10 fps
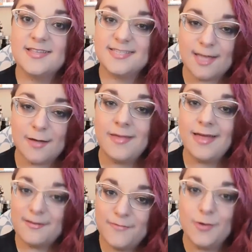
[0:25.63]
Some
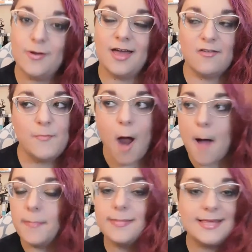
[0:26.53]
of you have
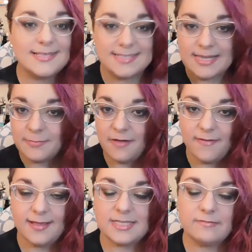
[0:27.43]
probably seen my
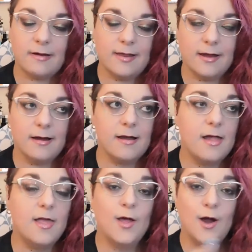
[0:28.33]
face around here,
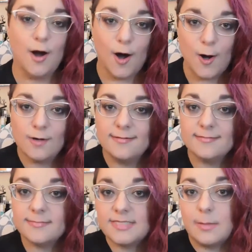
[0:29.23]
heard
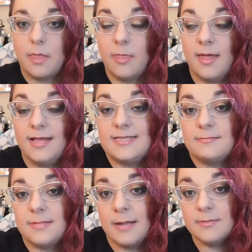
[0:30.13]
some of my
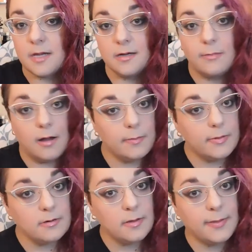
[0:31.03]
sometimes
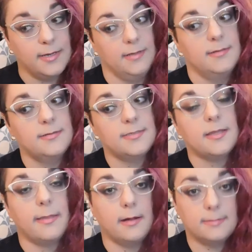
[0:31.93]
unpopular opinions
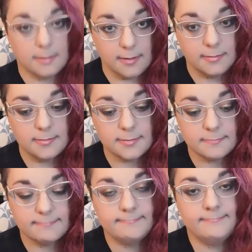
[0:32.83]
about things.
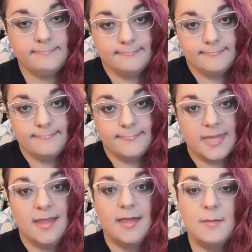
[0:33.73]

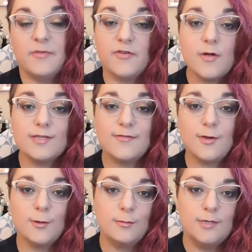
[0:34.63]
For those of
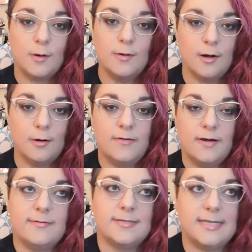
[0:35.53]
you who don't know, who've
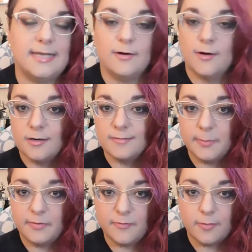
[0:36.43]
never seen or heard of me
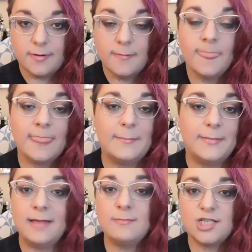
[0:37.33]
before,
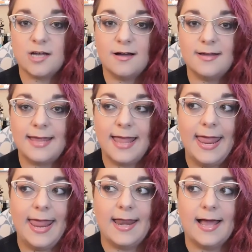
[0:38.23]
my name's Sean,
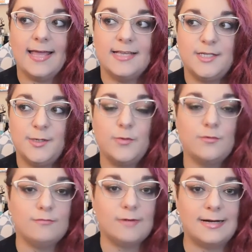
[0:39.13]
and I do
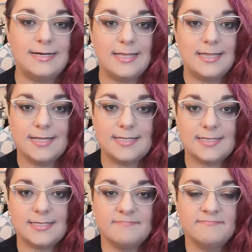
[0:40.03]
run
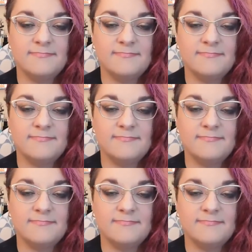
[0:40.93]
this,